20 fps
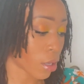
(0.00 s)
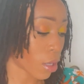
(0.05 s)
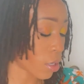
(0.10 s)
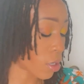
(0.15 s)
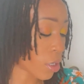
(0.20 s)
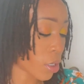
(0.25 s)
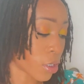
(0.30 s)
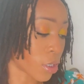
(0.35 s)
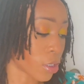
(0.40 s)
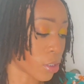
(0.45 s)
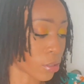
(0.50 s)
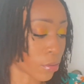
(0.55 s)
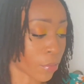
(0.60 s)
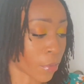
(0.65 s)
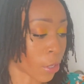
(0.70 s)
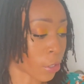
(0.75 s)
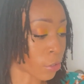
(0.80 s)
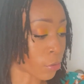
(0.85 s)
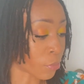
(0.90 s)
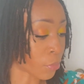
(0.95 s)
It doesn't
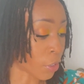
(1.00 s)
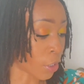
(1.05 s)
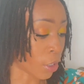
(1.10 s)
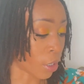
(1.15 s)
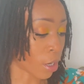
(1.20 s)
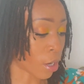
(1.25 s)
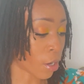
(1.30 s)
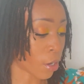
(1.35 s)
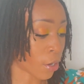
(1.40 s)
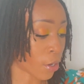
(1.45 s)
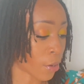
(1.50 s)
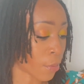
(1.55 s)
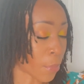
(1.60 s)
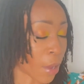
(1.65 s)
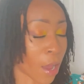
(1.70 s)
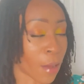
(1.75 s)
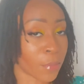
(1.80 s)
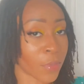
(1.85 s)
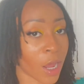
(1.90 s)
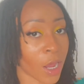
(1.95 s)
bother me.
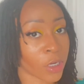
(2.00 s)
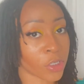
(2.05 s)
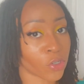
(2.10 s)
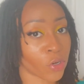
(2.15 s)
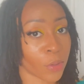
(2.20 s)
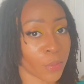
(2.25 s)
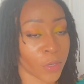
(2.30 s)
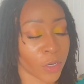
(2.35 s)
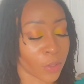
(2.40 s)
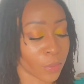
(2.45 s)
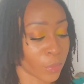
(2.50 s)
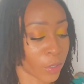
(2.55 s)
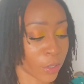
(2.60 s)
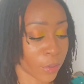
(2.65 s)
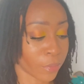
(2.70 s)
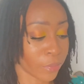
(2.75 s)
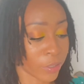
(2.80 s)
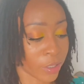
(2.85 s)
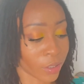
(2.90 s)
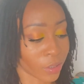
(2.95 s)
I'm not trimming them
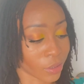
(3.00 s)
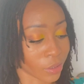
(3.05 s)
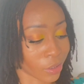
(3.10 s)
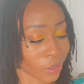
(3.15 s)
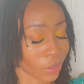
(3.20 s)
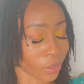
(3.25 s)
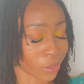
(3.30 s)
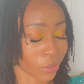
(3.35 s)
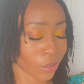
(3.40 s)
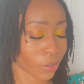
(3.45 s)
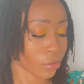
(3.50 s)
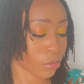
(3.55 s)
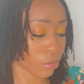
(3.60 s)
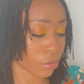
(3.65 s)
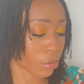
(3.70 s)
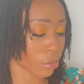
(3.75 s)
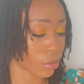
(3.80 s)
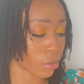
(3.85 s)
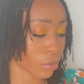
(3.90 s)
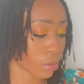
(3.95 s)
up because it's just,
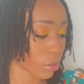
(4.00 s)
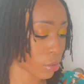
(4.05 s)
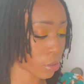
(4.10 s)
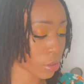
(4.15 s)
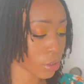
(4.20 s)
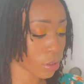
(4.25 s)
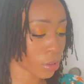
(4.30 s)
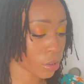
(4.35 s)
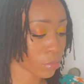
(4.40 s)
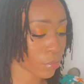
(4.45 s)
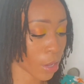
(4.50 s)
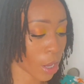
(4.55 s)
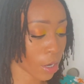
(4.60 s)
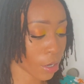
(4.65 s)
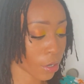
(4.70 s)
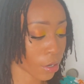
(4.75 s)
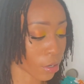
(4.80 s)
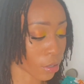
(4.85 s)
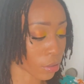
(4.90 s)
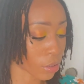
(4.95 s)
this is my
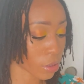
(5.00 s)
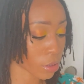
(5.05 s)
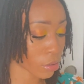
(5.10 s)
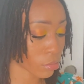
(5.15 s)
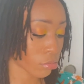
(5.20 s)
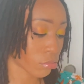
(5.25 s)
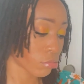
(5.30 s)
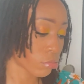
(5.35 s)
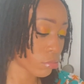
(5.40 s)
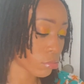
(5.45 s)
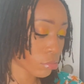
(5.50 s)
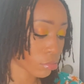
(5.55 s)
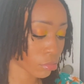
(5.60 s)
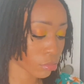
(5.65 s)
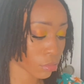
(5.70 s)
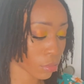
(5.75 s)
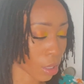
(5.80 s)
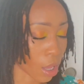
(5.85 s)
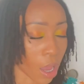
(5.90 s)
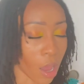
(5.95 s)
hair.
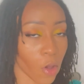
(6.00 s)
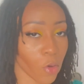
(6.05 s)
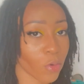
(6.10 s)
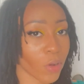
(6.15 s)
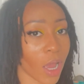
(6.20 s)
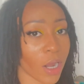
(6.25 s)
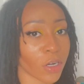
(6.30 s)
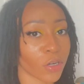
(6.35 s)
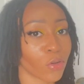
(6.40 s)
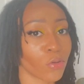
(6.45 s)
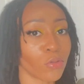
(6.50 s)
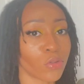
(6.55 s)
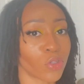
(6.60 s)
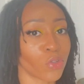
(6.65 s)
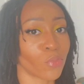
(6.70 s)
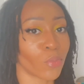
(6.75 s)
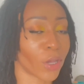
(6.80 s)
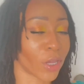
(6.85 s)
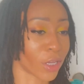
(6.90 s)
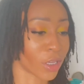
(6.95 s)
I don't gotta do
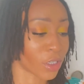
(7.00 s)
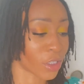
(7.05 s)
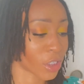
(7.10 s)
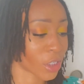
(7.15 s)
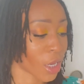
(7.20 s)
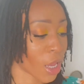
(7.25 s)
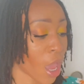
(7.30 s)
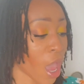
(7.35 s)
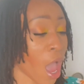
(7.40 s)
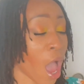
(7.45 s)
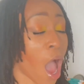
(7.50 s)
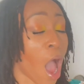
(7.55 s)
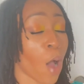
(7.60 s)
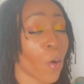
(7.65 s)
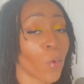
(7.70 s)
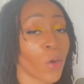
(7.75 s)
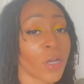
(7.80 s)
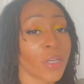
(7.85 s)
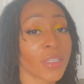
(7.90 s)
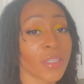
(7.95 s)
too much. I
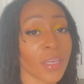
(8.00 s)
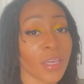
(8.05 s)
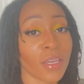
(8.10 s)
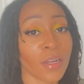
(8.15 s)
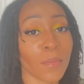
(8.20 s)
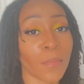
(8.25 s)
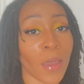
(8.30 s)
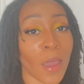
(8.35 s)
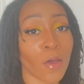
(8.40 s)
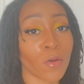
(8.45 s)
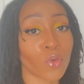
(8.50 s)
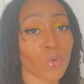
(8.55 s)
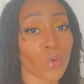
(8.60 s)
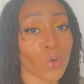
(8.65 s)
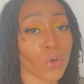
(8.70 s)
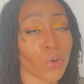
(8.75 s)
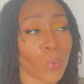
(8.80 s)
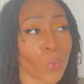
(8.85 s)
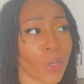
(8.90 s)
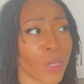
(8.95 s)
was thinking about
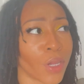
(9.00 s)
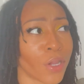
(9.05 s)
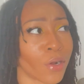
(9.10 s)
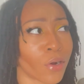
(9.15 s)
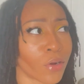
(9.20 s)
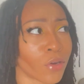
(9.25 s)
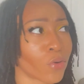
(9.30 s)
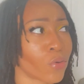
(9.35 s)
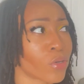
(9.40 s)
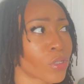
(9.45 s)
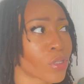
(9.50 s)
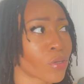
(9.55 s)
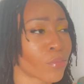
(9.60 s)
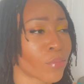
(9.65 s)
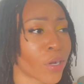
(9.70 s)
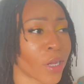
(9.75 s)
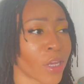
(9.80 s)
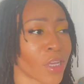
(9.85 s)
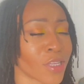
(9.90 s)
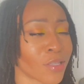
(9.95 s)
doing a wig or doing some
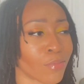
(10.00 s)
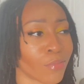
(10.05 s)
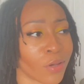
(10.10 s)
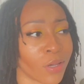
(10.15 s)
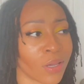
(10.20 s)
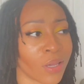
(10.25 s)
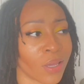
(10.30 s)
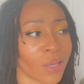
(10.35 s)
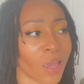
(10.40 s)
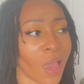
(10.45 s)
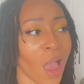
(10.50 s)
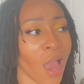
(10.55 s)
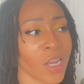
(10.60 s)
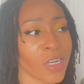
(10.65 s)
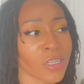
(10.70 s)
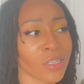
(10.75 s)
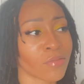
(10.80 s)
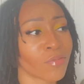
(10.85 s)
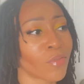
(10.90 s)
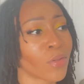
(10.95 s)
braids, but I
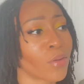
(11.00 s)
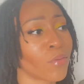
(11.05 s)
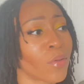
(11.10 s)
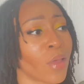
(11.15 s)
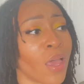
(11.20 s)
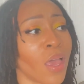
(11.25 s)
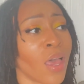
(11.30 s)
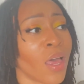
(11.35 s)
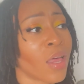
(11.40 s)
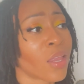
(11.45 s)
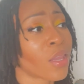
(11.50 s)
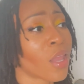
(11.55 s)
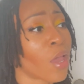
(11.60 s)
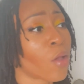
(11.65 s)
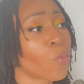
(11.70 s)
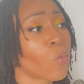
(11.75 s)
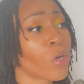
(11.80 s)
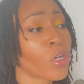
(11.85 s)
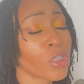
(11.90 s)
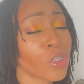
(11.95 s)
just be
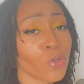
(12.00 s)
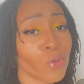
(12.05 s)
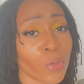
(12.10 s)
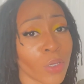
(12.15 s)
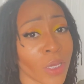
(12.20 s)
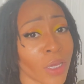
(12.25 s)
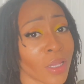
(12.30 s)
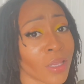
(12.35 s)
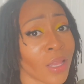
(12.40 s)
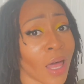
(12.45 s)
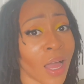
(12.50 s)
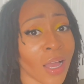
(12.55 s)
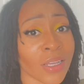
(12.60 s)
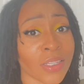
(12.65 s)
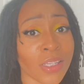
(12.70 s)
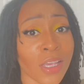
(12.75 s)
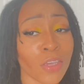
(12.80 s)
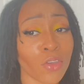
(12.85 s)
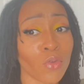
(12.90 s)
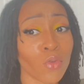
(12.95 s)
like, once you get
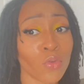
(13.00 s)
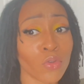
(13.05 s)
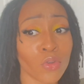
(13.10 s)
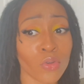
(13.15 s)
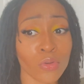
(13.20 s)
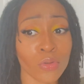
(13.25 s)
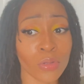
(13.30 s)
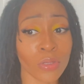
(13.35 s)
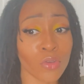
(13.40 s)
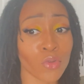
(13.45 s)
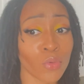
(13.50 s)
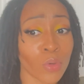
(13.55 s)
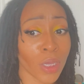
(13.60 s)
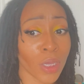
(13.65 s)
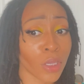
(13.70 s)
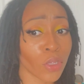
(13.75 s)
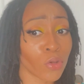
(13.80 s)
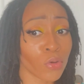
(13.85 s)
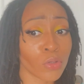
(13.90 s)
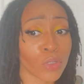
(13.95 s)
locks and you
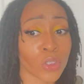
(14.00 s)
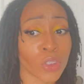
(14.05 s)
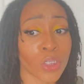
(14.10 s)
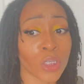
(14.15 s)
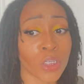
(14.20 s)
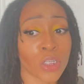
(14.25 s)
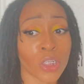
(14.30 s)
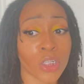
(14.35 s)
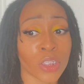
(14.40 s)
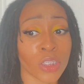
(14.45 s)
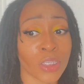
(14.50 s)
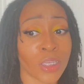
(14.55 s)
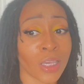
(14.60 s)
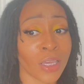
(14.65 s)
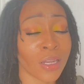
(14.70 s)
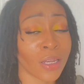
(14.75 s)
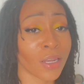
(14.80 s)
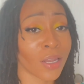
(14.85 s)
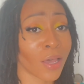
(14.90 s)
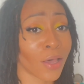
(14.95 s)
used to just
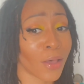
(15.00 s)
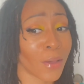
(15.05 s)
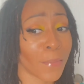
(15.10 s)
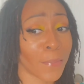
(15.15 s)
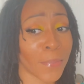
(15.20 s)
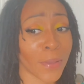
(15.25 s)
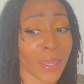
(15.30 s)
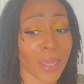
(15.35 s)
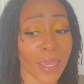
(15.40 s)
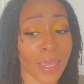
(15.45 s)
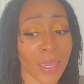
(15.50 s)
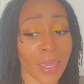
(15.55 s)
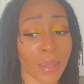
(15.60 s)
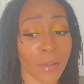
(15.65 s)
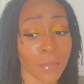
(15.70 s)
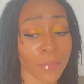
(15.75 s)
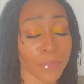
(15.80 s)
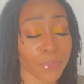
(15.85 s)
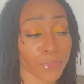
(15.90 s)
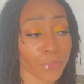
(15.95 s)
getting up
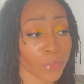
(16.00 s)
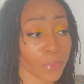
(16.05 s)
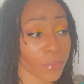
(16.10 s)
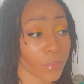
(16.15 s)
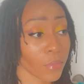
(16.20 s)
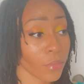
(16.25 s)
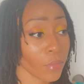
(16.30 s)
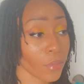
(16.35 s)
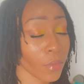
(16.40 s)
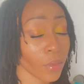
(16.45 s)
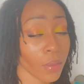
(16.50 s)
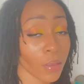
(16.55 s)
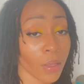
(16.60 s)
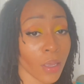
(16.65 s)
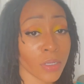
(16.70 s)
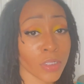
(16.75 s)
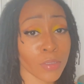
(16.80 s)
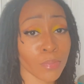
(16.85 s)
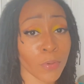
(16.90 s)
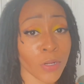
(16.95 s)
and
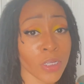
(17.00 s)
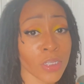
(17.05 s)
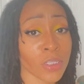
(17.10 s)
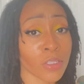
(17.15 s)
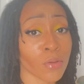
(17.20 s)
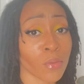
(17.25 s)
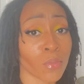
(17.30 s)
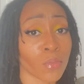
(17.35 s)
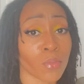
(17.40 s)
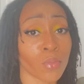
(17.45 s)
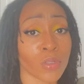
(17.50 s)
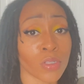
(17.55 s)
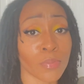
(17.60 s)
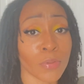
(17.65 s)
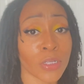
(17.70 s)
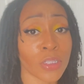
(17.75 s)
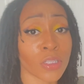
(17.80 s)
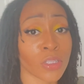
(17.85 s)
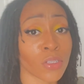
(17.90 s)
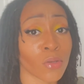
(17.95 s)
spreading
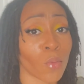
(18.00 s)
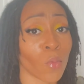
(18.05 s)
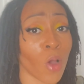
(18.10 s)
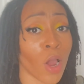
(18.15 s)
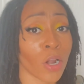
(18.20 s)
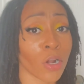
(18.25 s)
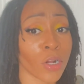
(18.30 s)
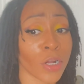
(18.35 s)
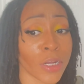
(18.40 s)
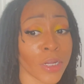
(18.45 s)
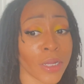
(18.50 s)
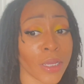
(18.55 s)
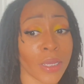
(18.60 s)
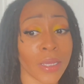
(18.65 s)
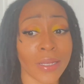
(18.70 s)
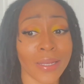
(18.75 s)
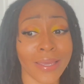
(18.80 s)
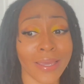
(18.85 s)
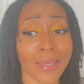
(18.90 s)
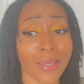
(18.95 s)
some water in it
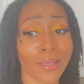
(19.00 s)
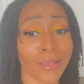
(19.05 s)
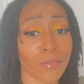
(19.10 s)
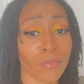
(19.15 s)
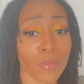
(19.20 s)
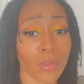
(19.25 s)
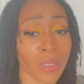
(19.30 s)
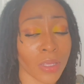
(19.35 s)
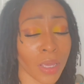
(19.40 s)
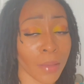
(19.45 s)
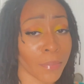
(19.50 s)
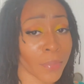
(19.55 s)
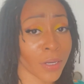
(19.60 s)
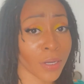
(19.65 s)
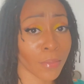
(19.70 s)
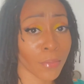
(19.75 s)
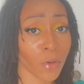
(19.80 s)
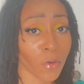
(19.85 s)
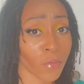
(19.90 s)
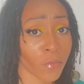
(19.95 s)
and then keeping
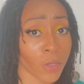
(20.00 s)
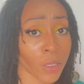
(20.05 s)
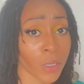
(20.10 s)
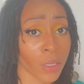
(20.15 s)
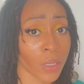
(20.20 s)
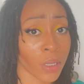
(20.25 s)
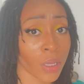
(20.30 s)
it moving,